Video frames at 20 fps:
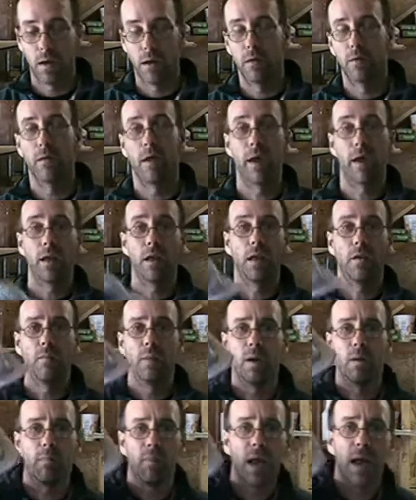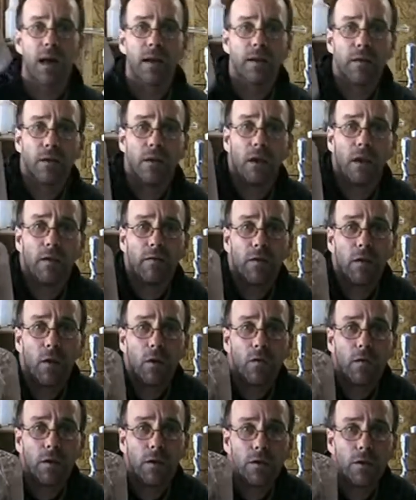I had a little bit of plaster
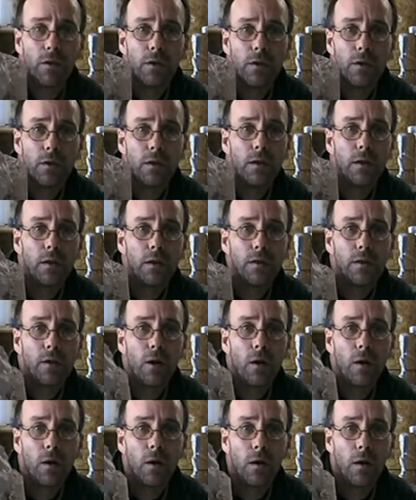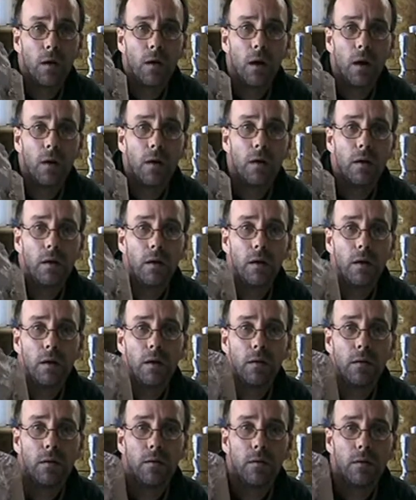left over, so you can see I started a
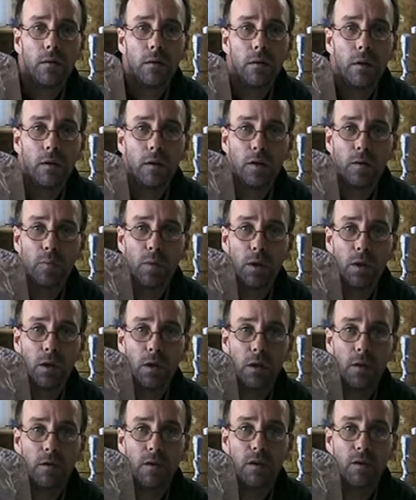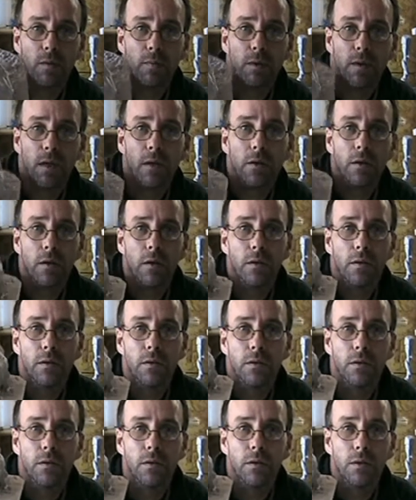garden I just put little strips down there,
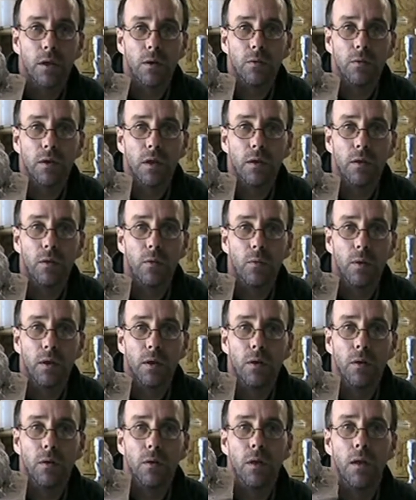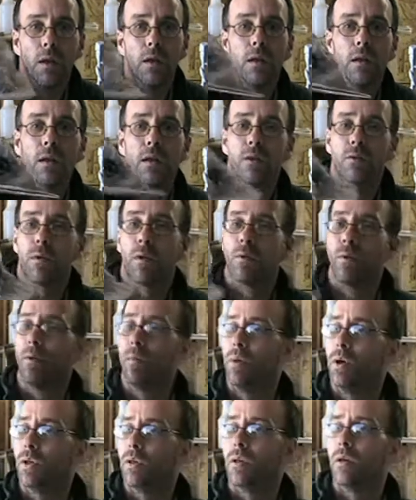just outside the window. That's where
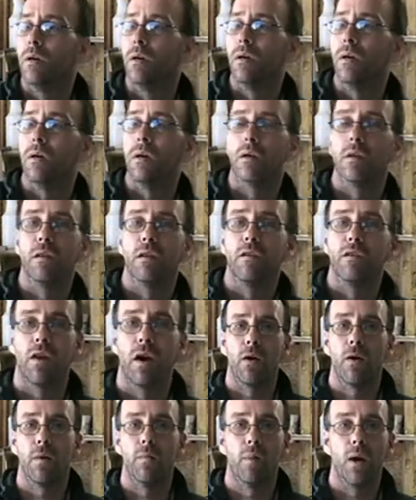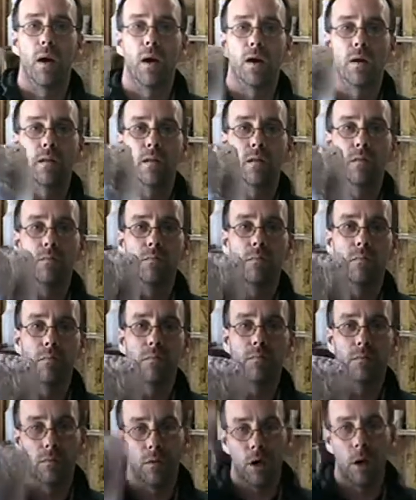we'll put the flower box
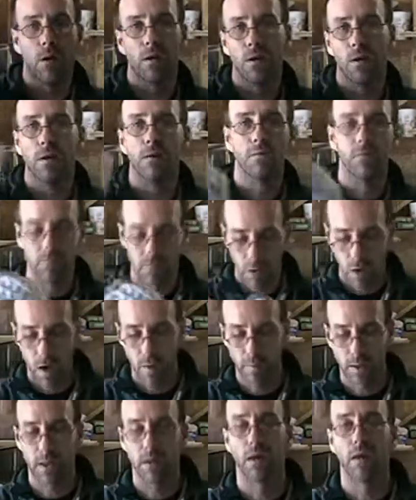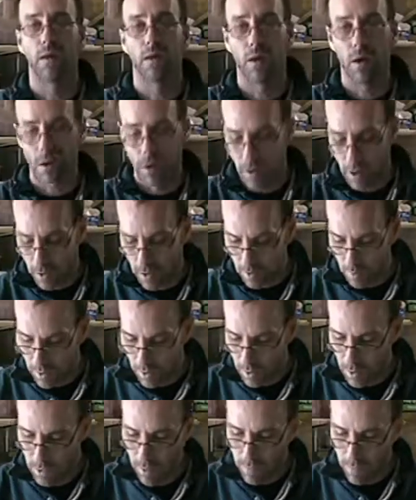garden, Hobbit sled gardening.